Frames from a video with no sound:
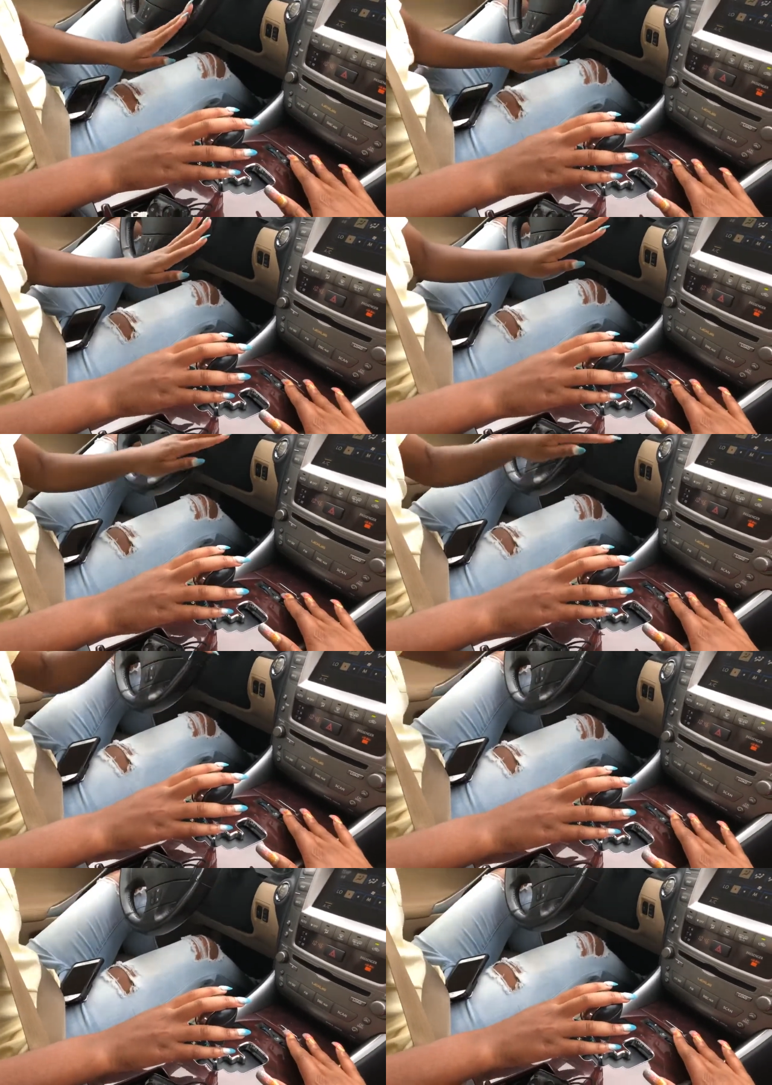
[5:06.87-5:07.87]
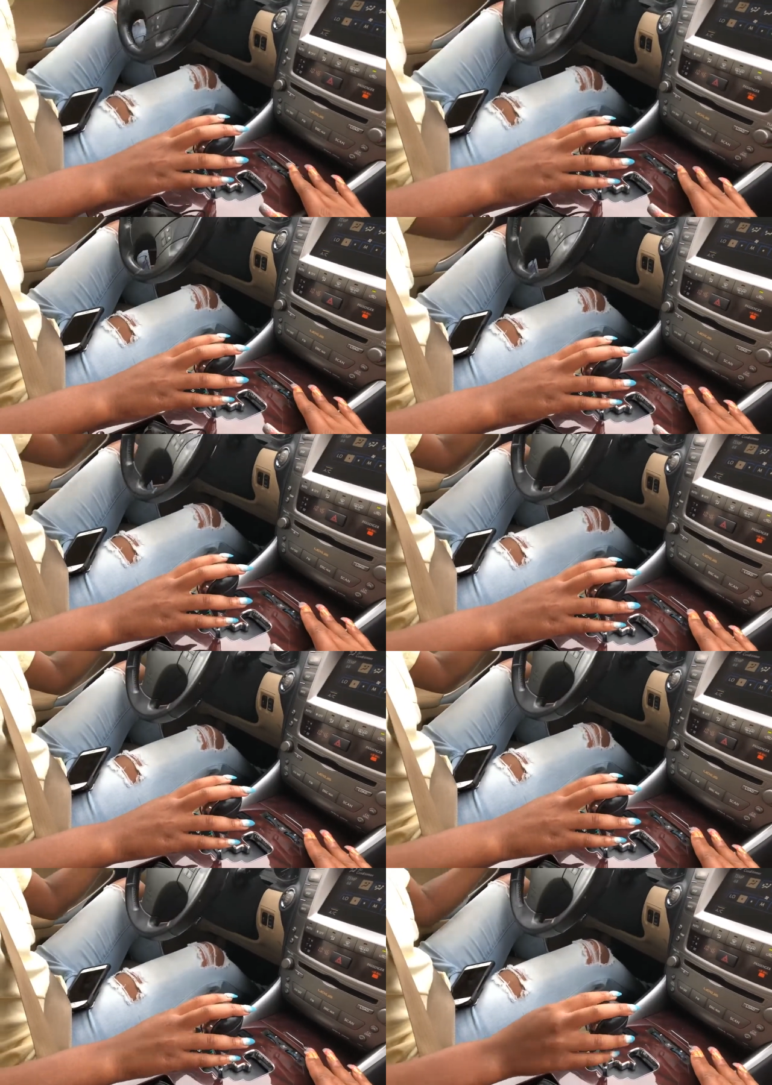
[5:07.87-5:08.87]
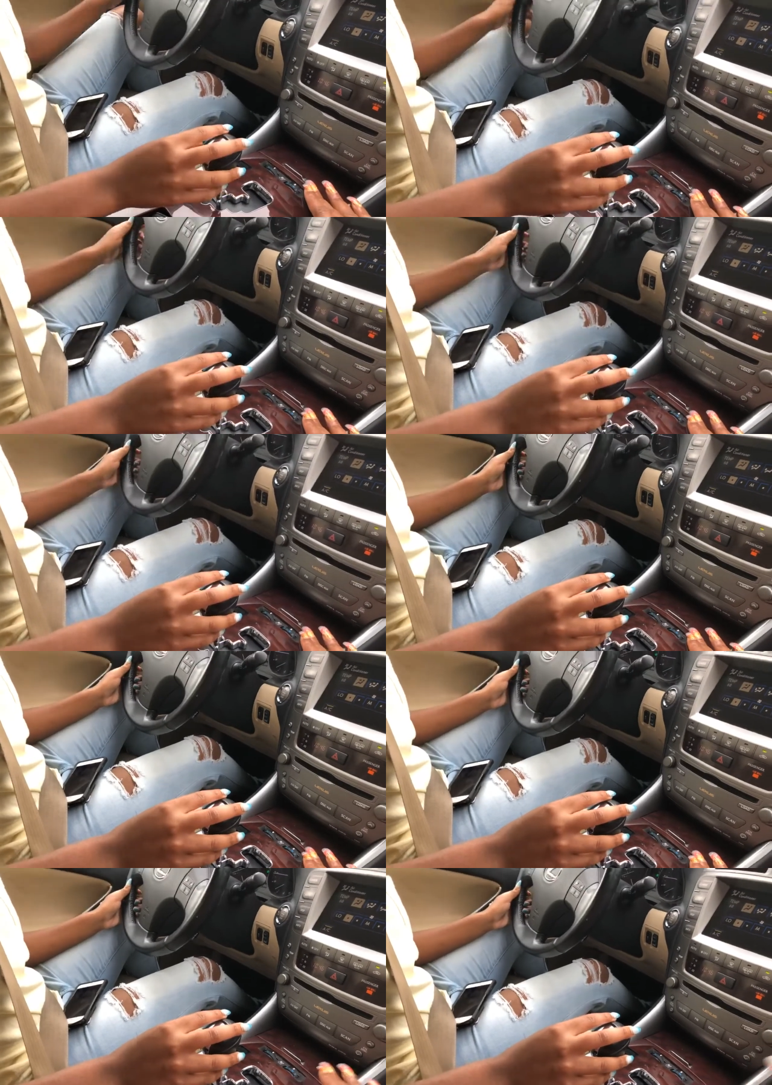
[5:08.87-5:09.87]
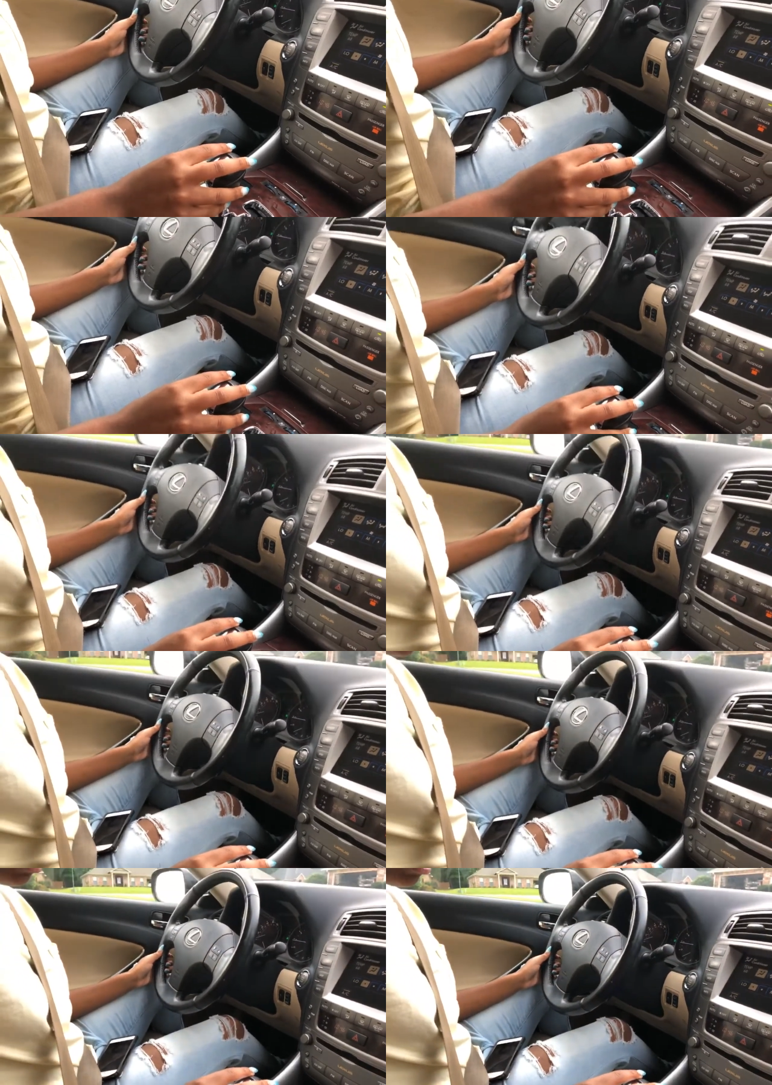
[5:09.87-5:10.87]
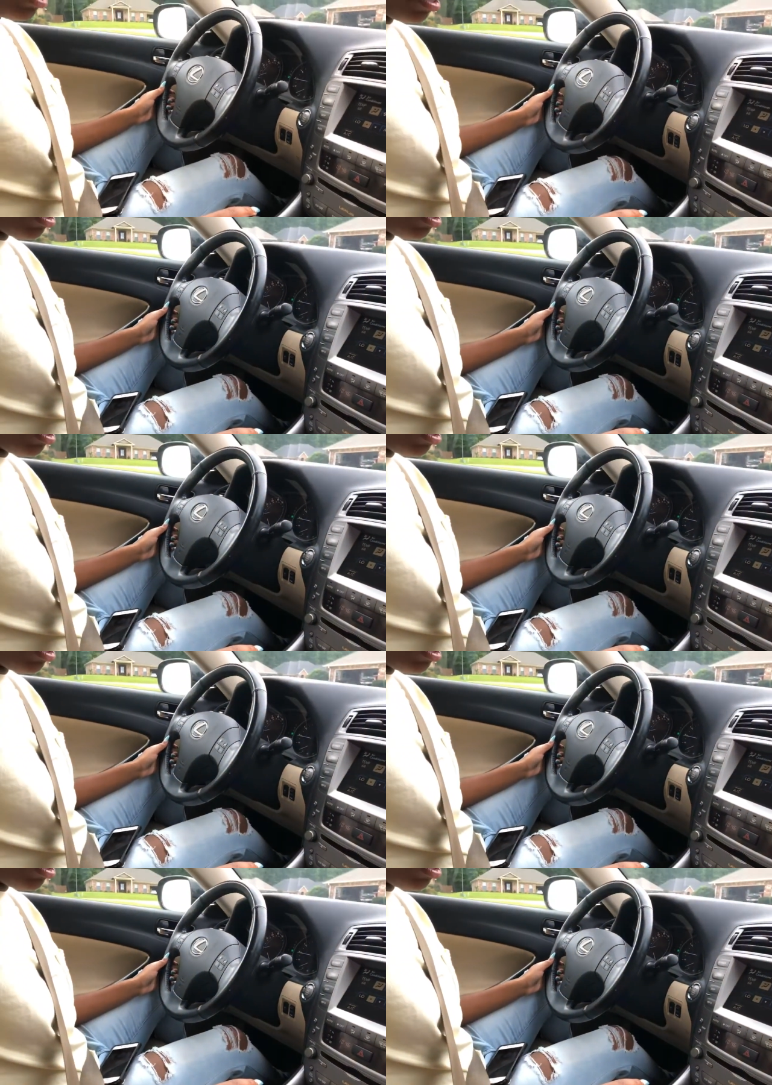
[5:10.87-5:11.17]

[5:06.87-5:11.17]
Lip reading: No face is visible, so there are no lips to read.